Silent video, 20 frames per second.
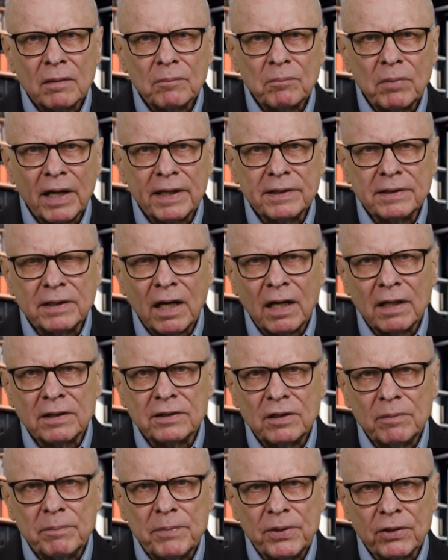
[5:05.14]
by
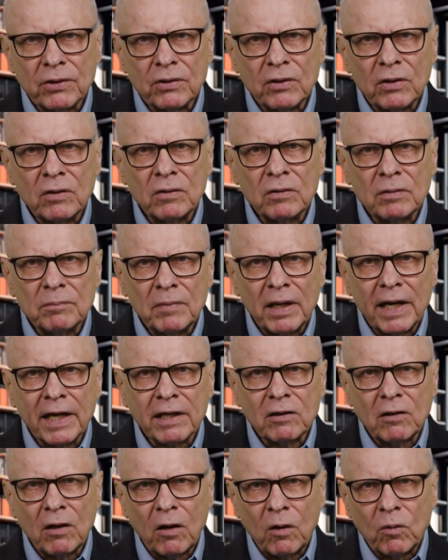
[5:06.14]
Don DeMuro, my
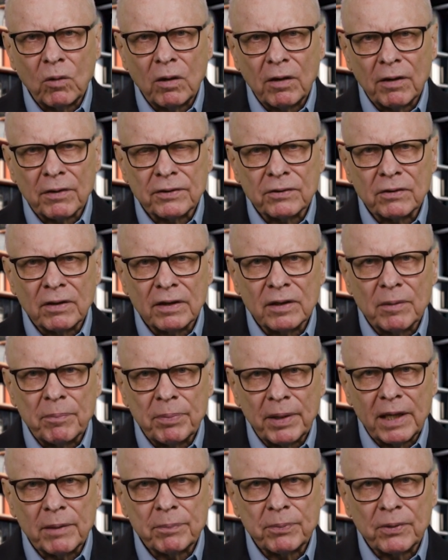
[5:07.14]
co-author on the
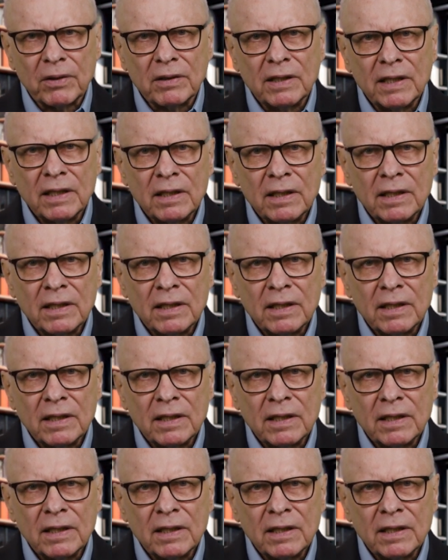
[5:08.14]
paper,